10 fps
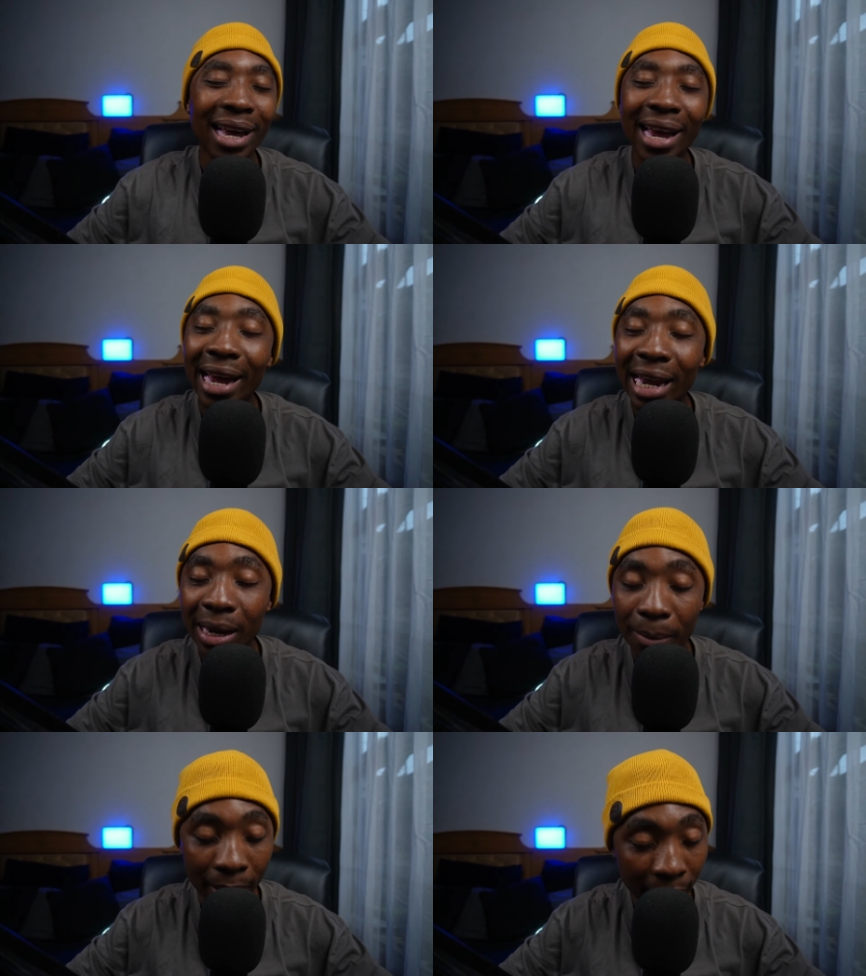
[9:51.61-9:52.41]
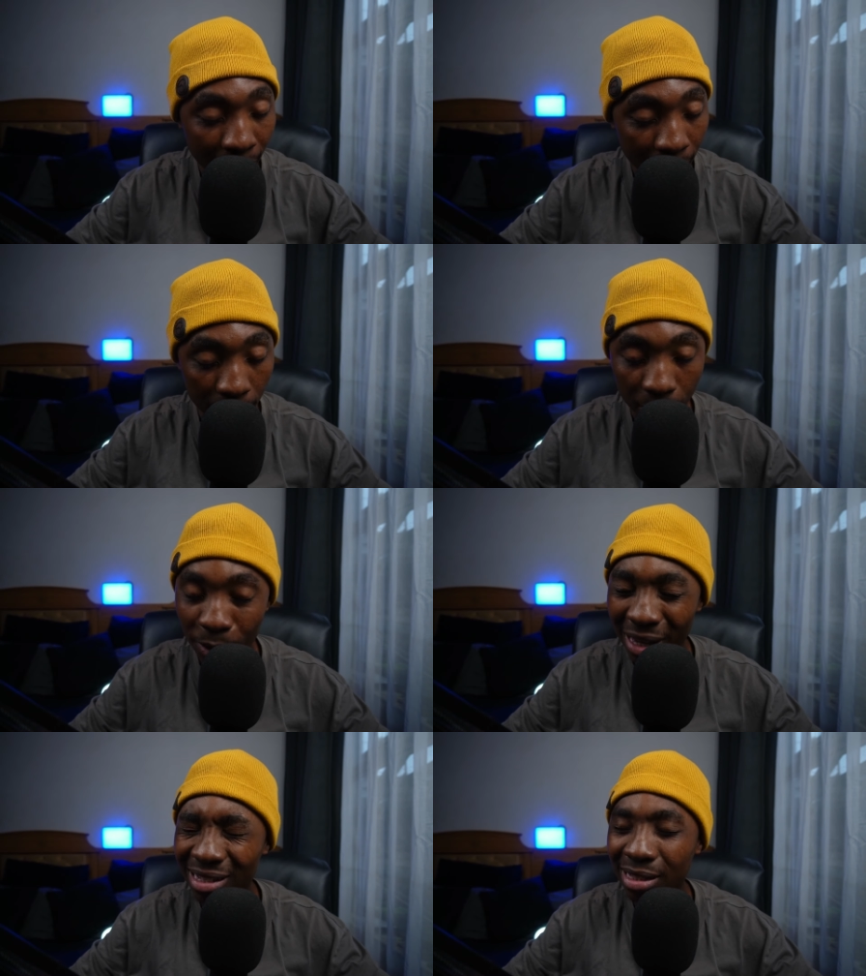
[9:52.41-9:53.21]
any player.
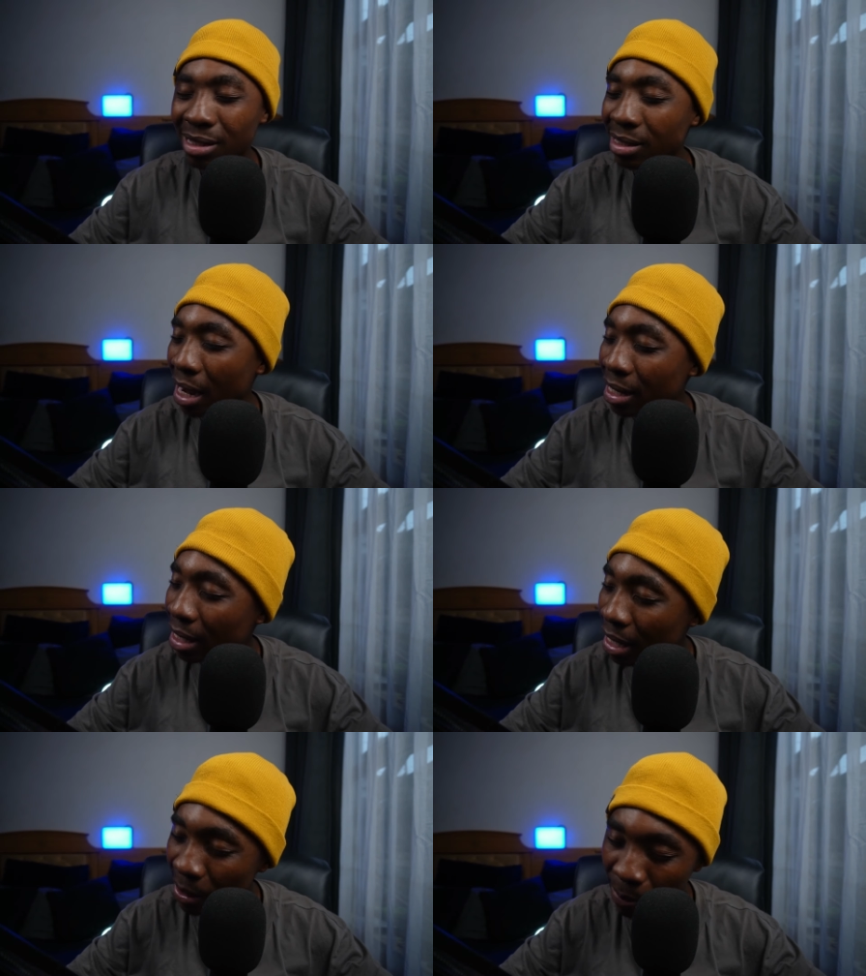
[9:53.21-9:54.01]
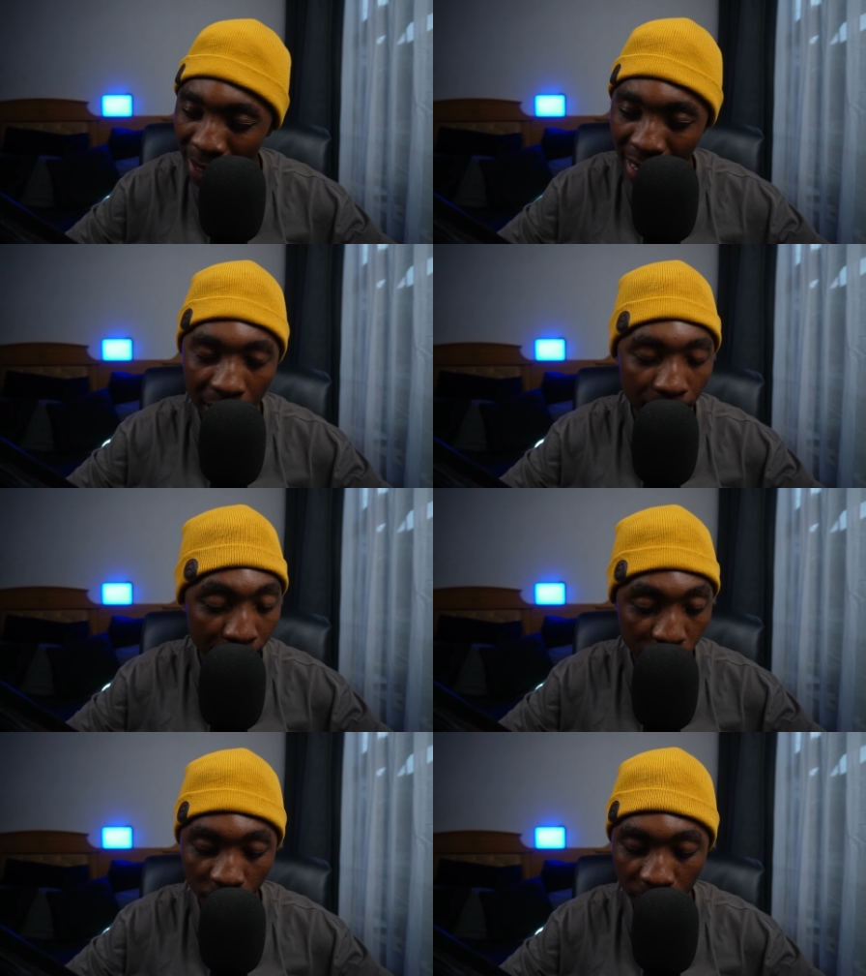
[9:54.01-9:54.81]
We can sign any player, the
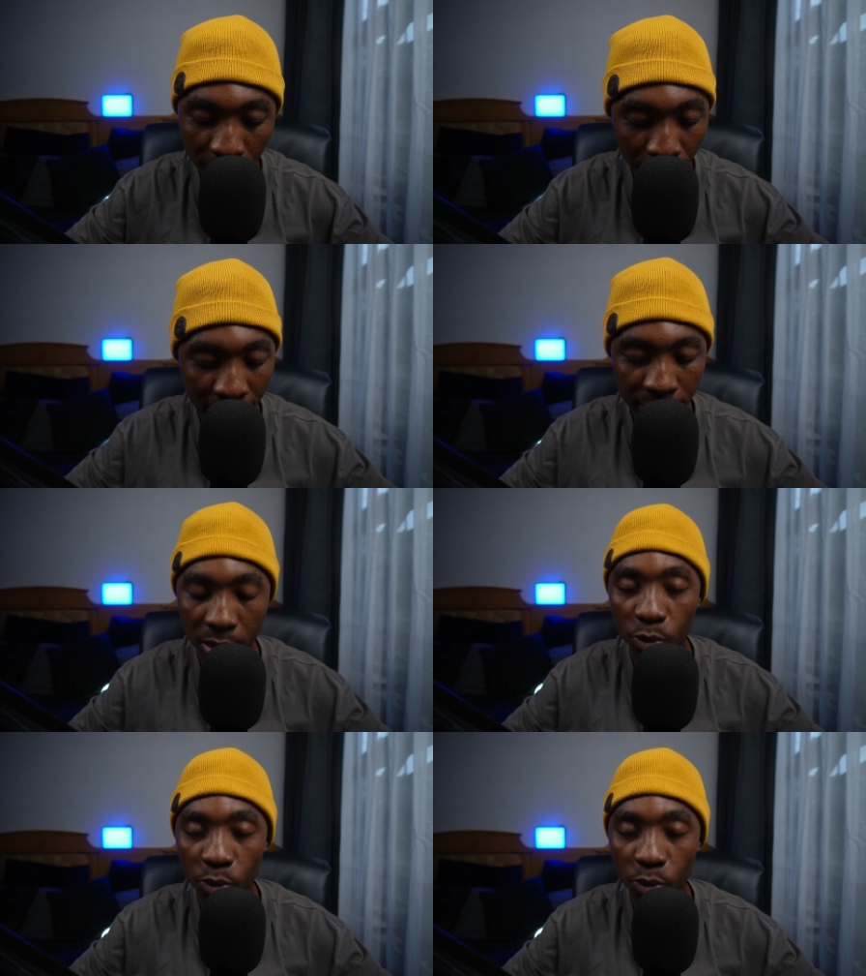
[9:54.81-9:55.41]
best of the best.